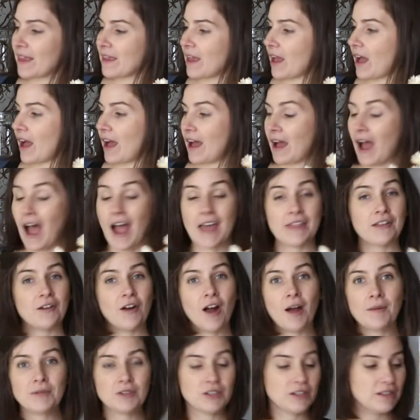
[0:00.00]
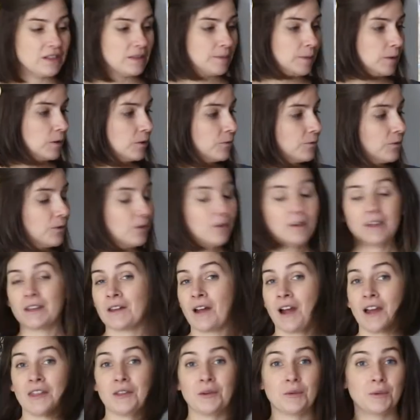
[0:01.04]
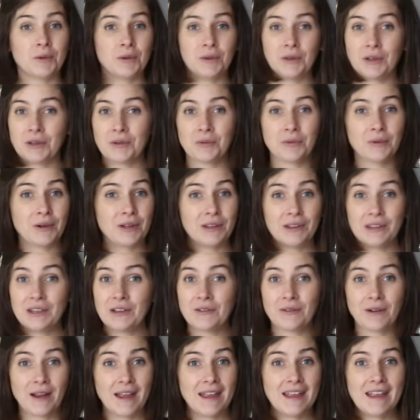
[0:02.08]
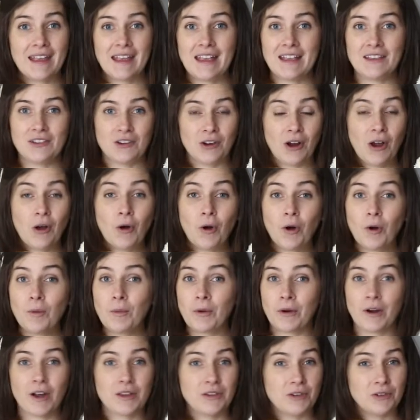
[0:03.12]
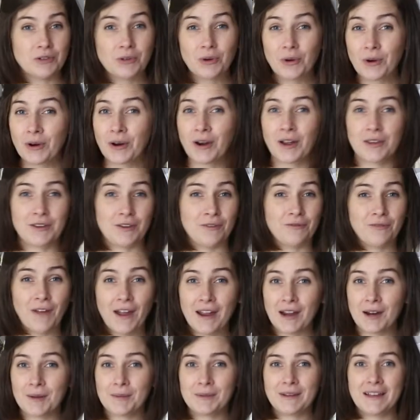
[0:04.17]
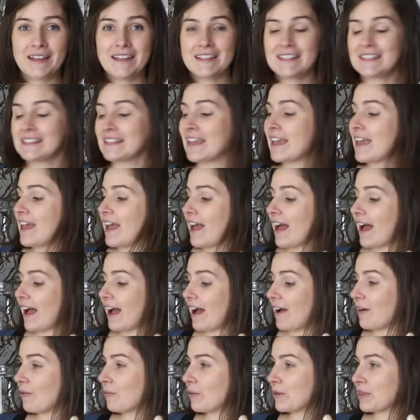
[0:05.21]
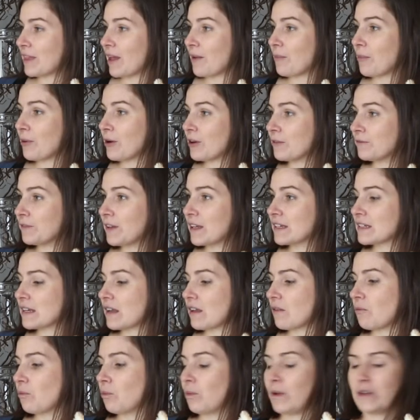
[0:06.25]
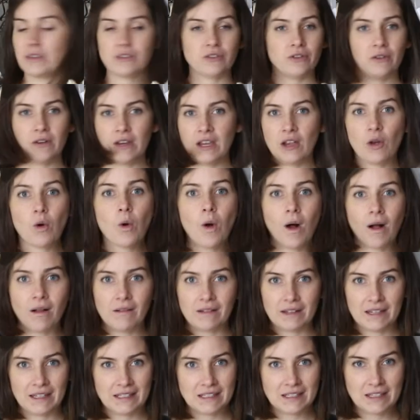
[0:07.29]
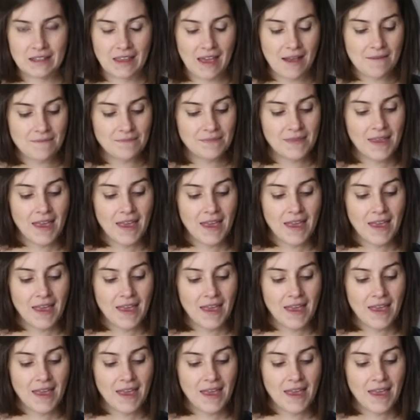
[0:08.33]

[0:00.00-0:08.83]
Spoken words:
Either option is beautiful, and either will look really great in your home or on your door, on your fireplace, with that perfect wintry quality to them.